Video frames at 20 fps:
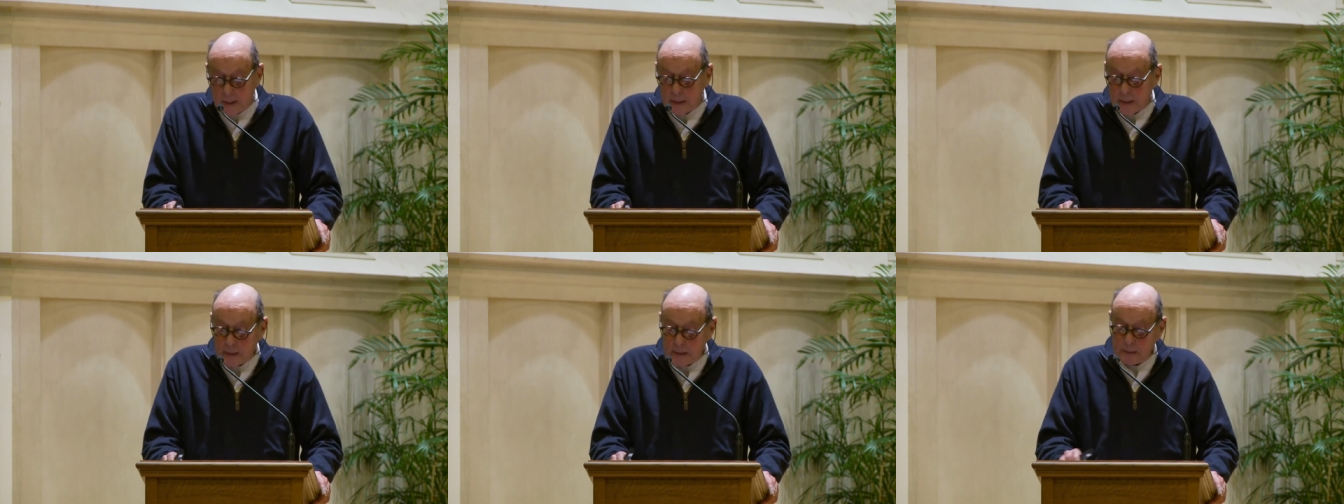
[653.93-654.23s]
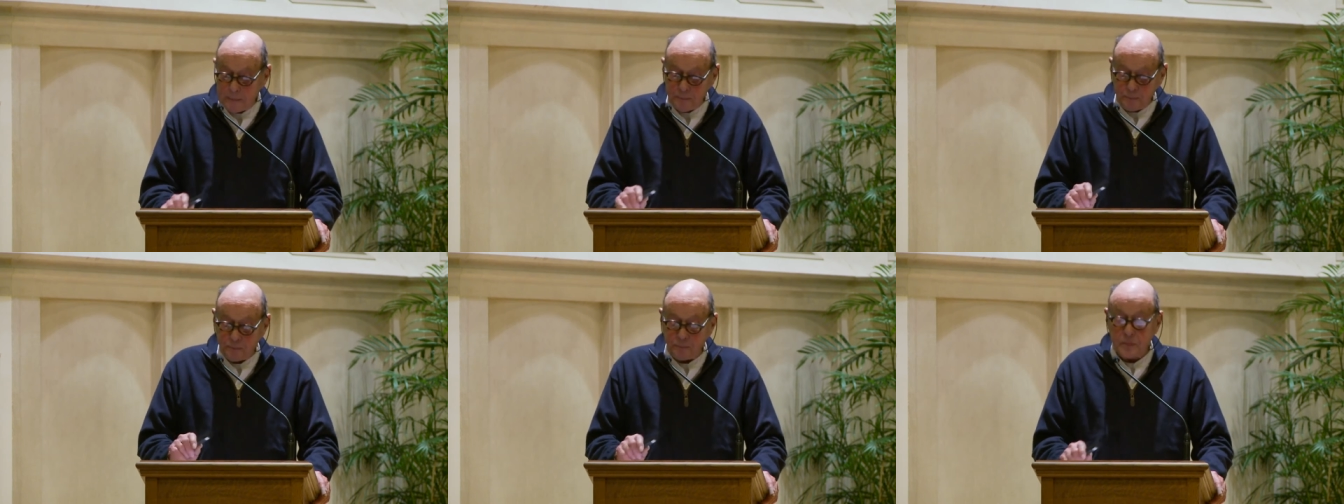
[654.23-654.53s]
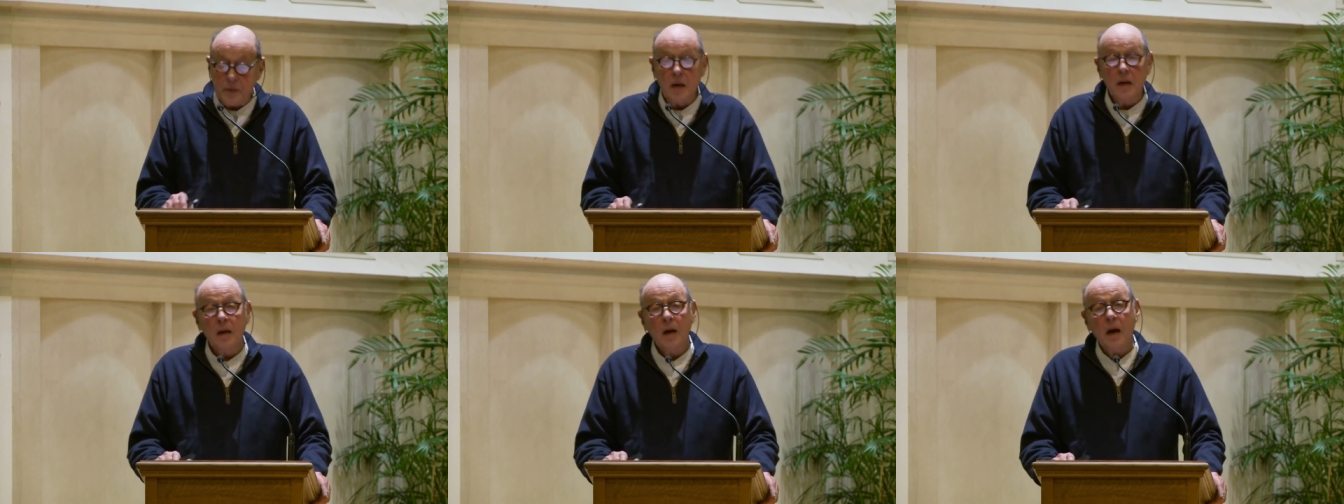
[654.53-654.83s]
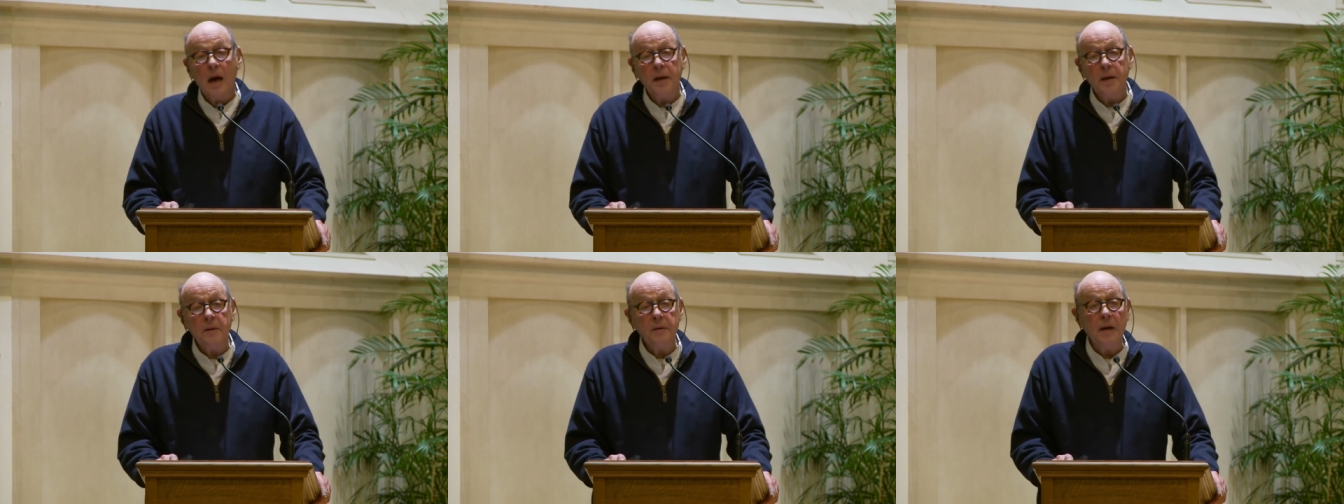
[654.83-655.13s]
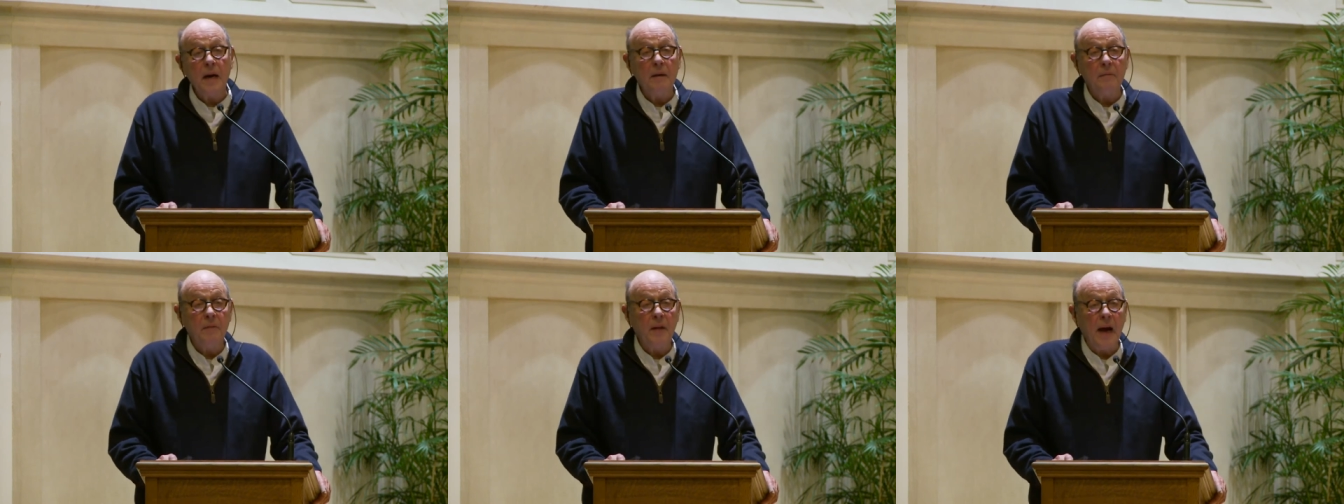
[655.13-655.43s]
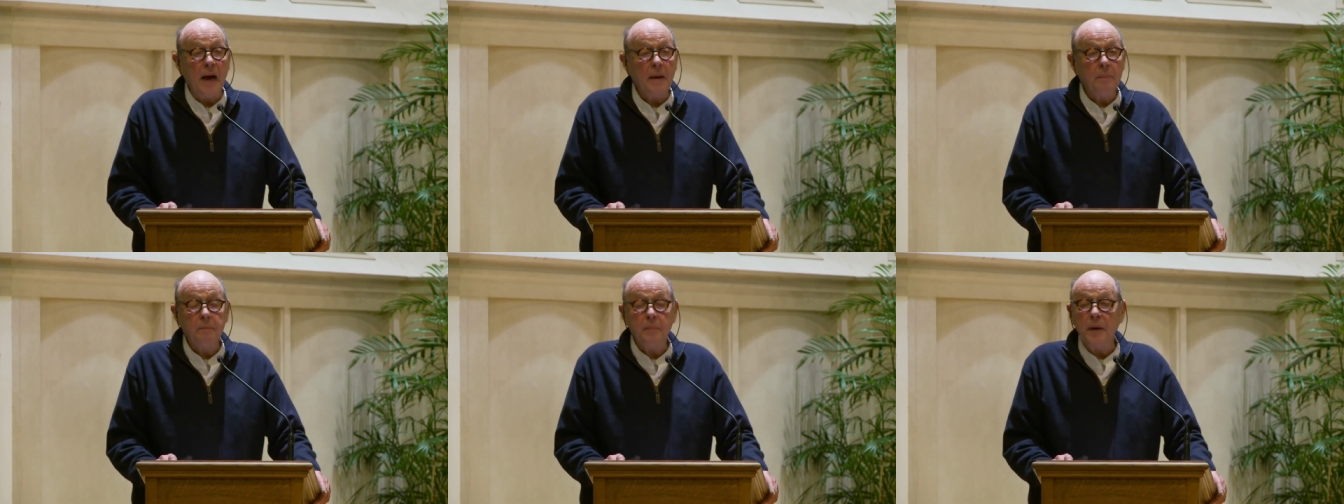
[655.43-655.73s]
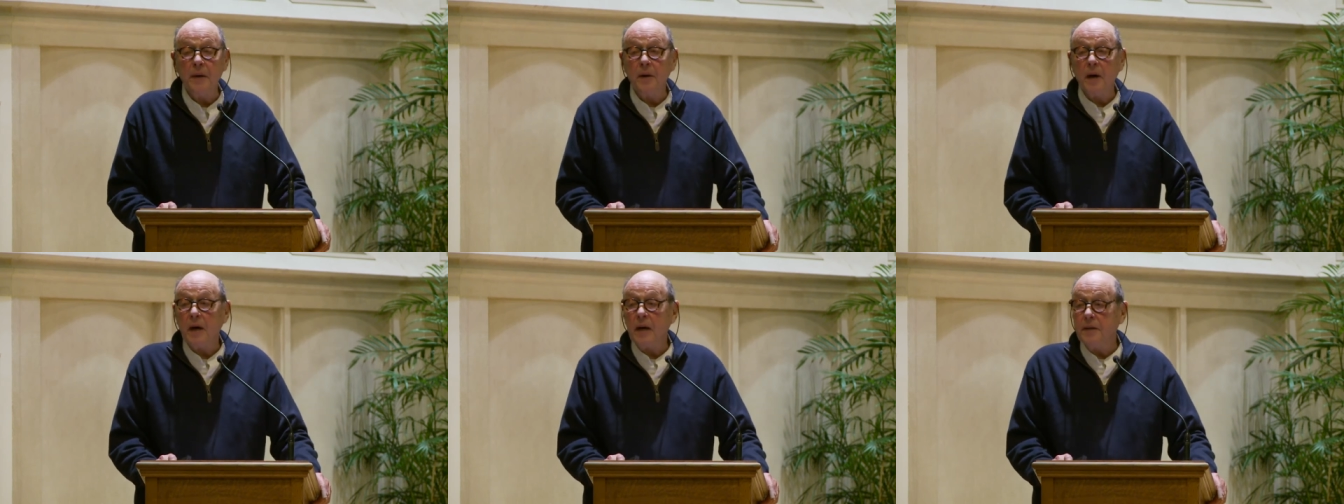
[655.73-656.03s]
Um, I don't have that,
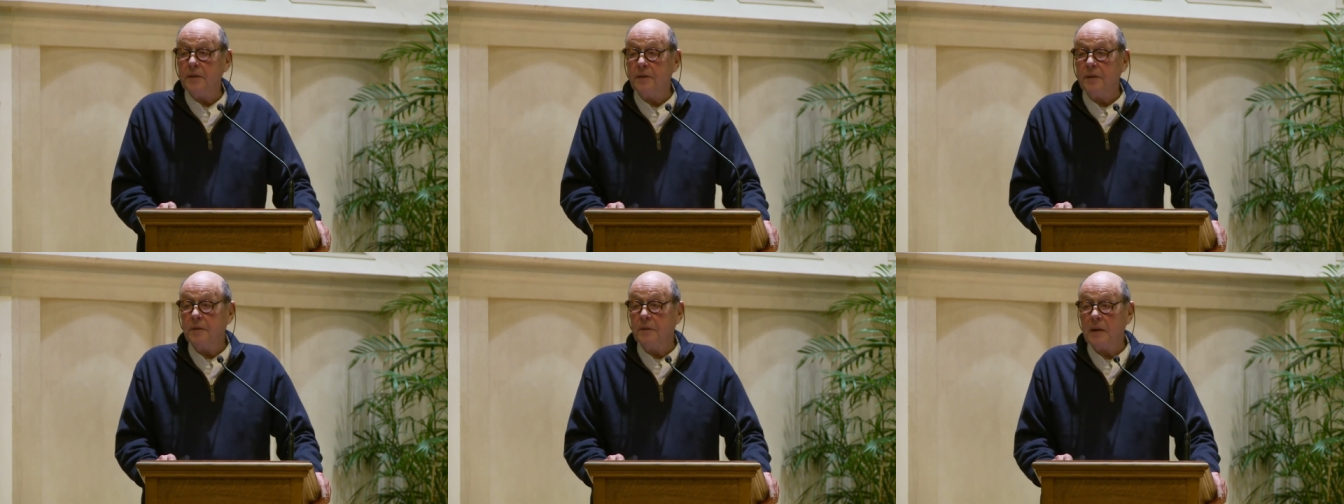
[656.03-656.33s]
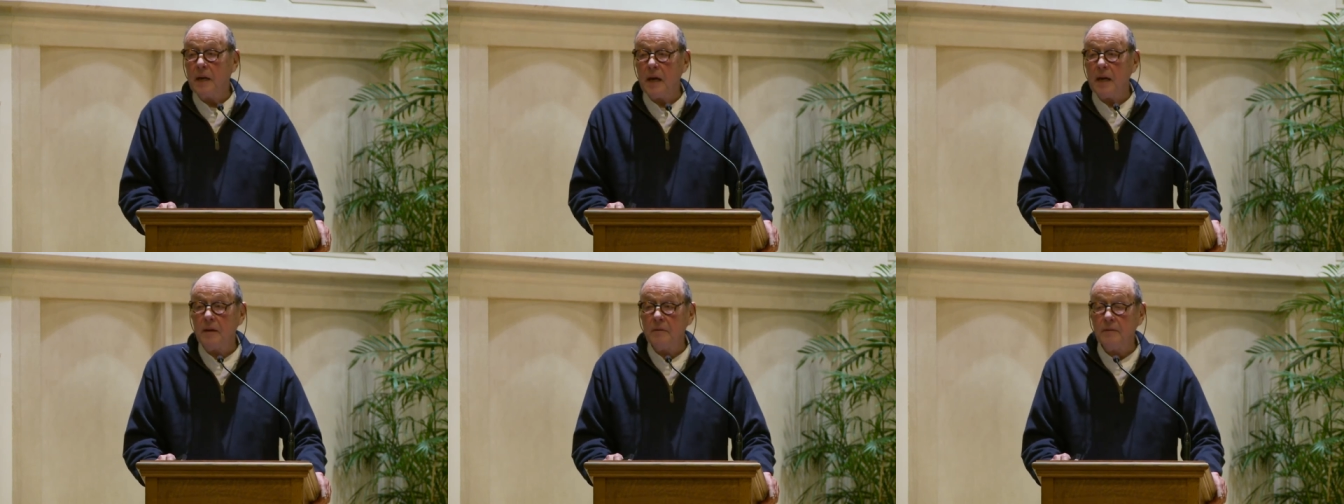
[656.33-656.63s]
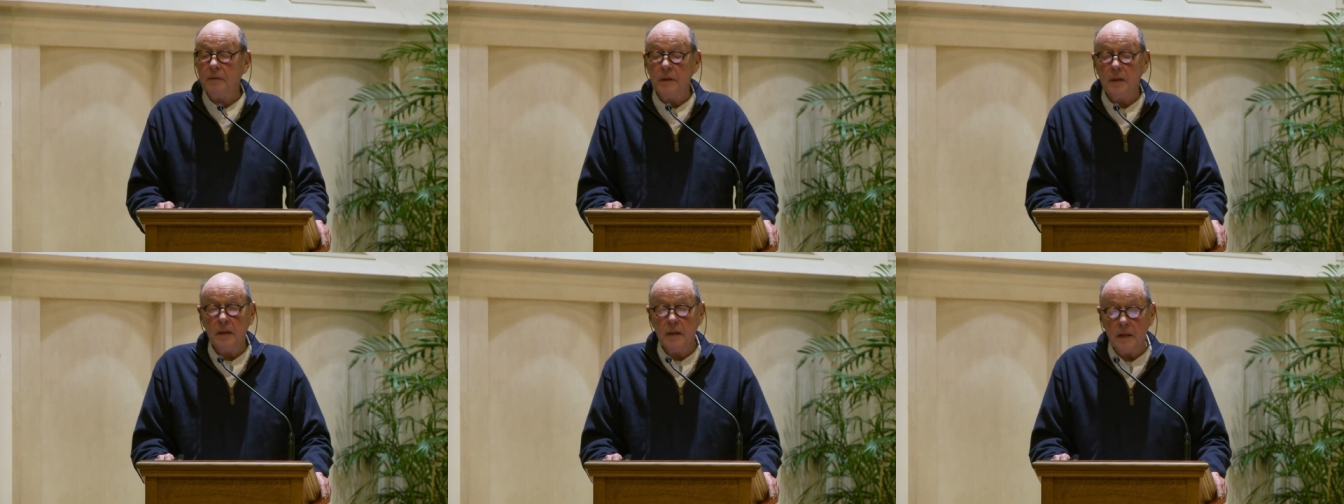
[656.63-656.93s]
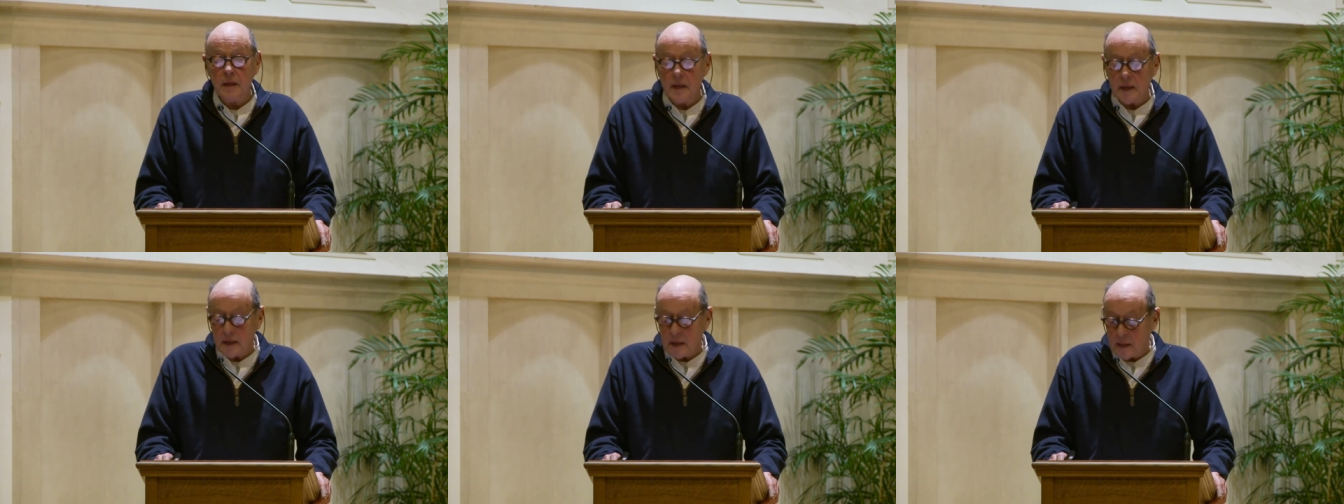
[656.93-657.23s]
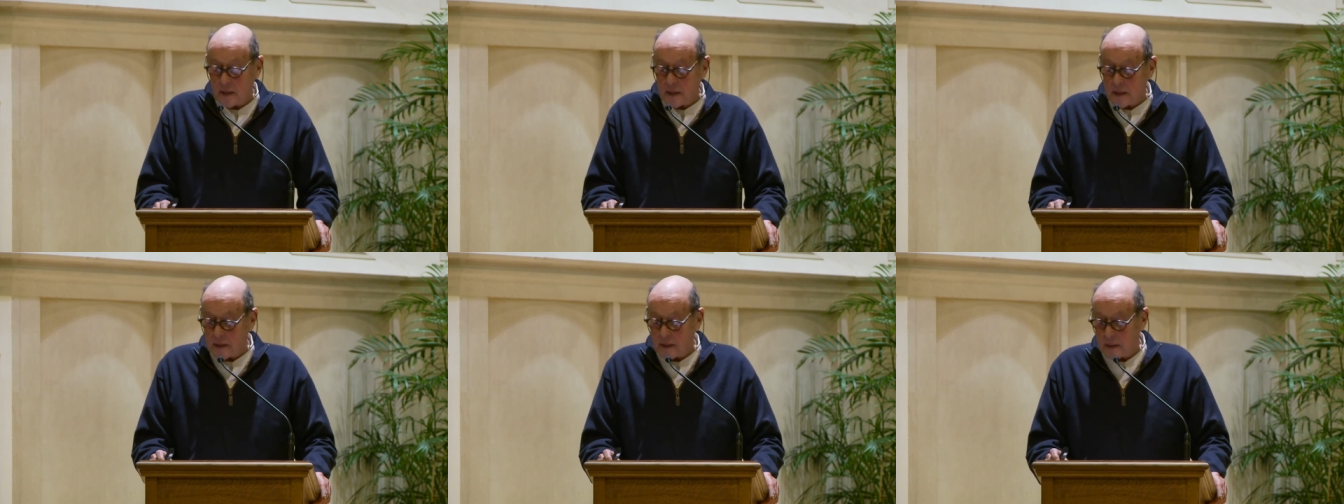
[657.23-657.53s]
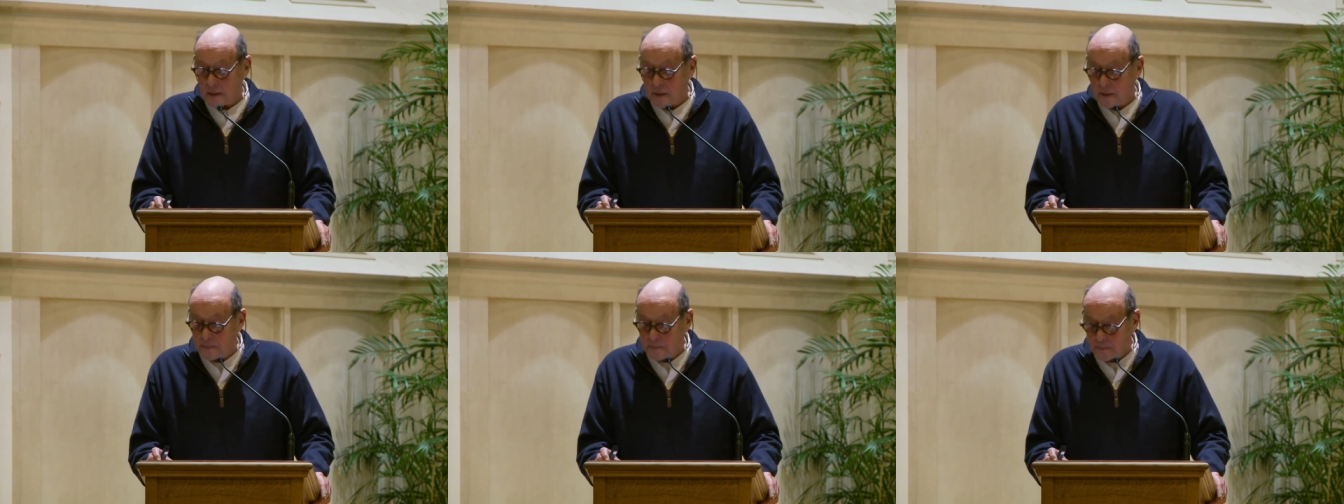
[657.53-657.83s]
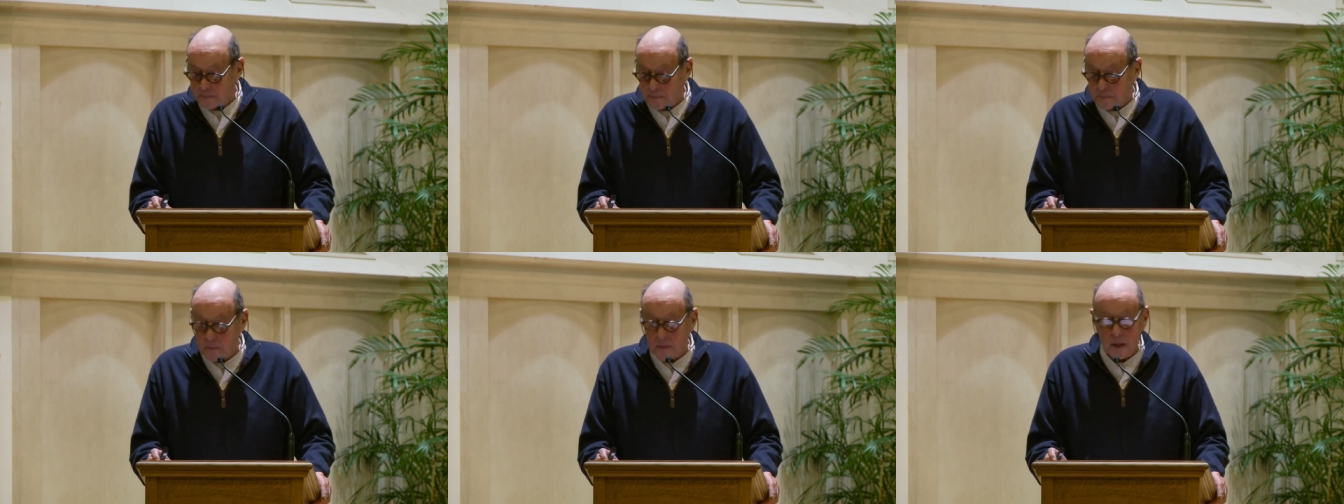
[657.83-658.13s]
but I do have a,
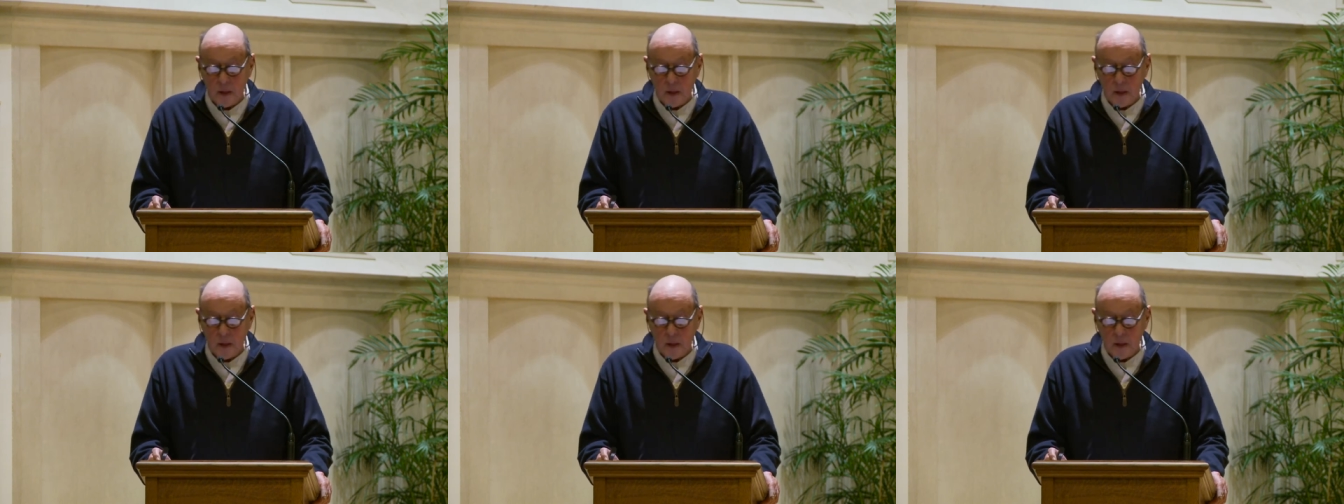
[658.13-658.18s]
um,